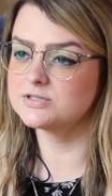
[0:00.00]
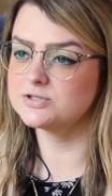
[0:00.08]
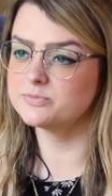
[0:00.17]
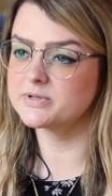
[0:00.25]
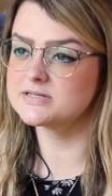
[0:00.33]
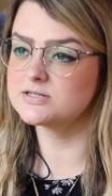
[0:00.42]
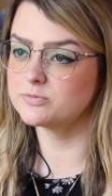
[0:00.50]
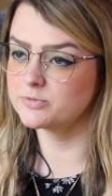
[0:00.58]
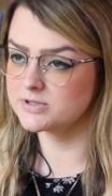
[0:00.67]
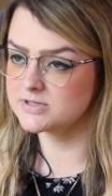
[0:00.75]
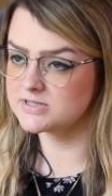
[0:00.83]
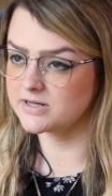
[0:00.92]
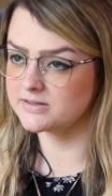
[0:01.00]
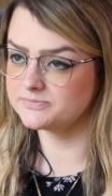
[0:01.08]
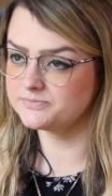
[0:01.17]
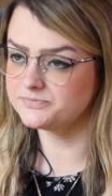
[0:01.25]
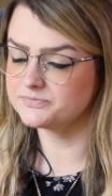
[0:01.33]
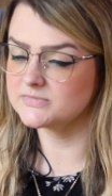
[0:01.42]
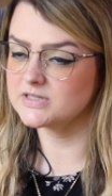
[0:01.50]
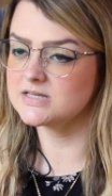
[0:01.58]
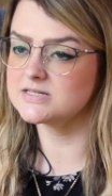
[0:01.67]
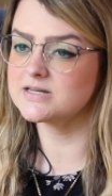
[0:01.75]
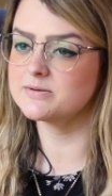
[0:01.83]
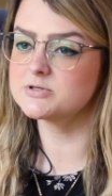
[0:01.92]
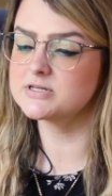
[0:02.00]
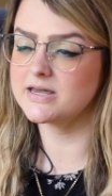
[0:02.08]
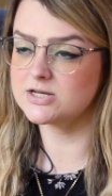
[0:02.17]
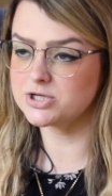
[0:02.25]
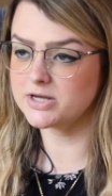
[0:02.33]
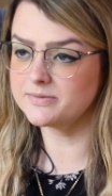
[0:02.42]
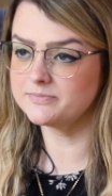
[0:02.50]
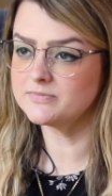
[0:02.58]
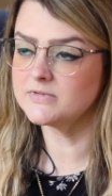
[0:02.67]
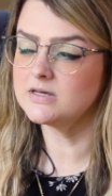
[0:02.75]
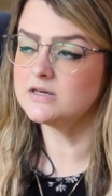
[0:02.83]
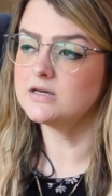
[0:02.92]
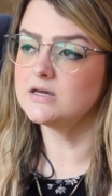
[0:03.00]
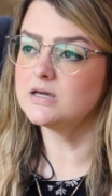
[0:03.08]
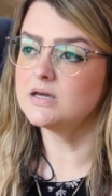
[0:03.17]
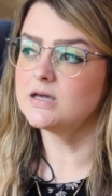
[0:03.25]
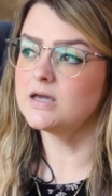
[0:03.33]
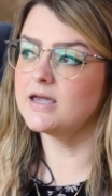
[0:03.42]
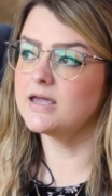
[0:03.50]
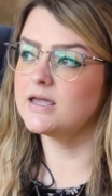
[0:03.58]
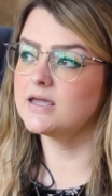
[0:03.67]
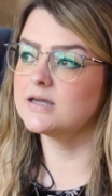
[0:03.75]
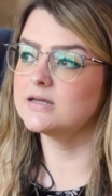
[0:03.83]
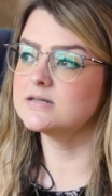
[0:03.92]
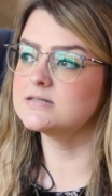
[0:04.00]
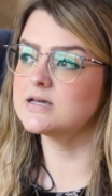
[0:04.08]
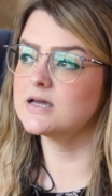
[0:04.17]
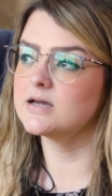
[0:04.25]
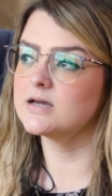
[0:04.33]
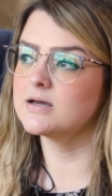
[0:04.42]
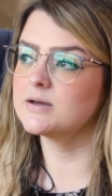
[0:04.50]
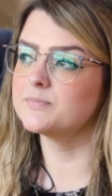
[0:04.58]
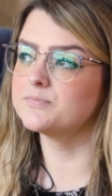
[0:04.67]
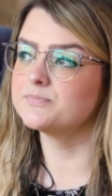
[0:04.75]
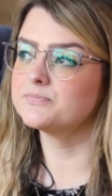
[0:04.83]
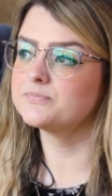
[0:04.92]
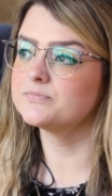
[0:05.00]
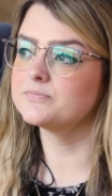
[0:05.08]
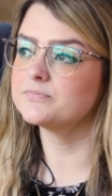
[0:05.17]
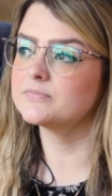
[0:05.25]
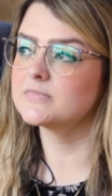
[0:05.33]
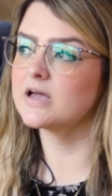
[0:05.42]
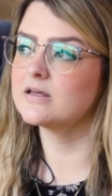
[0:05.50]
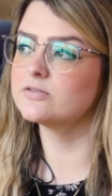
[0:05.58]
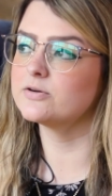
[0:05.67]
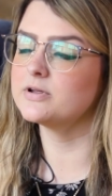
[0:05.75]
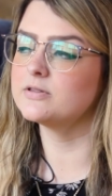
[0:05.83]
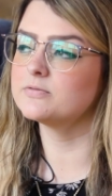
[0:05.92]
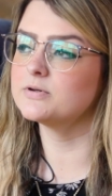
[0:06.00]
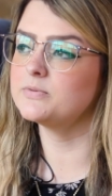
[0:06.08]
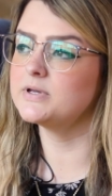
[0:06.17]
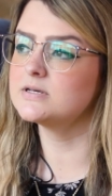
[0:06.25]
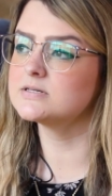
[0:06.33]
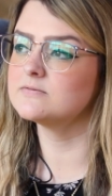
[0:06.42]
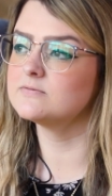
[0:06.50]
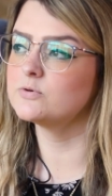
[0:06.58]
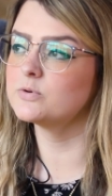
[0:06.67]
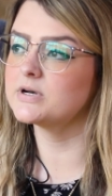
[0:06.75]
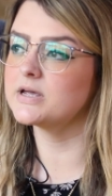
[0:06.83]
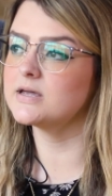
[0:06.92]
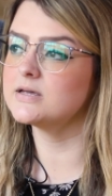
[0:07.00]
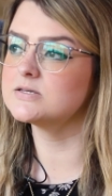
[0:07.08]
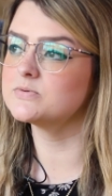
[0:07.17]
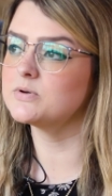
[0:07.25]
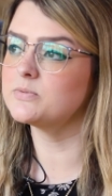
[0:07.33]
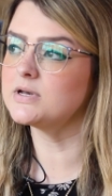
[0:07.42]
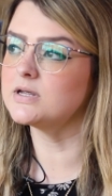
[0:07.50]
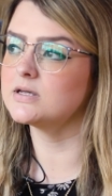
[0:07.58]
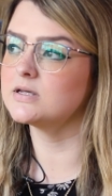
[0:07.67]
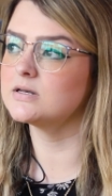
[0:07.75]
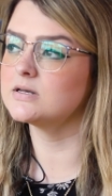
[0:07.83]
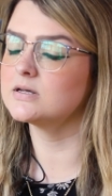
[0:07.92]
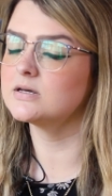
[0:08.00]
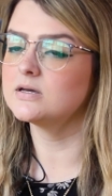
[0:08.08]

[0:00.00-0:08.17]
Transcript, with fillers: to my stillborn son. His name was K J. And um, at thirty-three weeks and four days, we went in